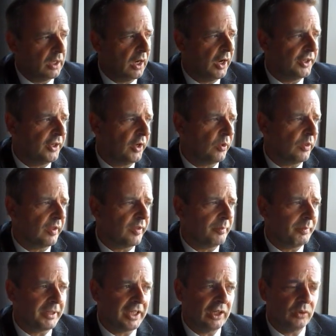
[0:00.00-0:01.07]
I know that the
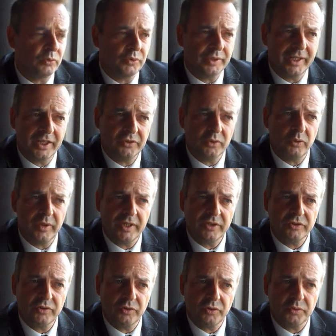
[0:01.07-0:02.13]
Money Laundering Act
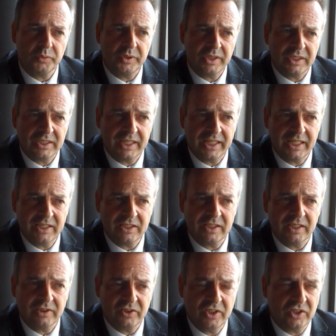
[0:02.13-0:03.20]
2003 states
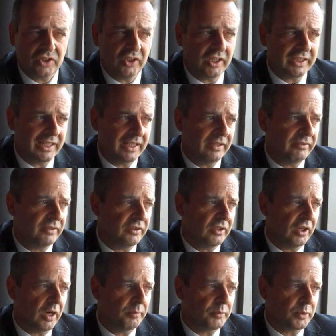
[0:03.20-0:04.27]
that since 9/11
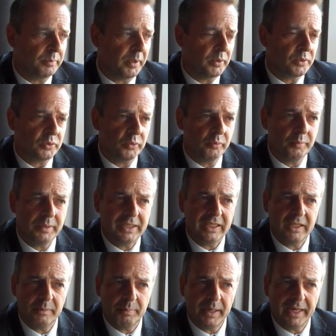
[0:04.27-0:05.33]
I'm supposed to have been
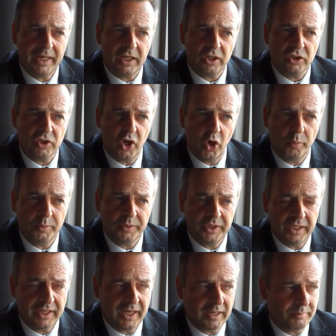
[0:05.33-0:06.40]
in the bank to open
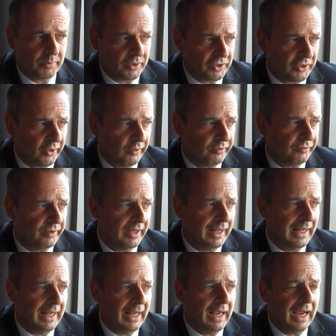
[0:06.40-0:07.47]
the account
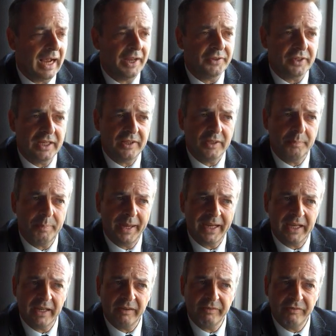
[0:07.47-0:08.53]
myself, and in the
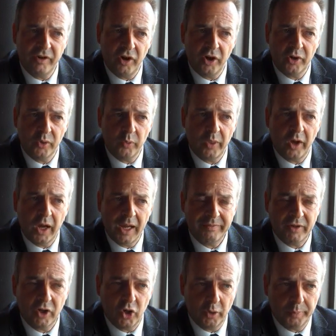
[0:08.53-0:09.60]
banking file that I have
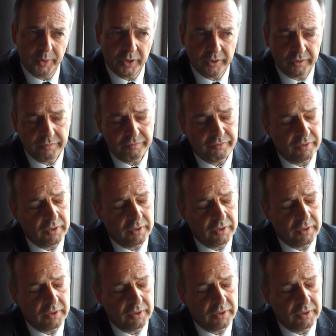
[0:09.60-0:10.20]
a copy of,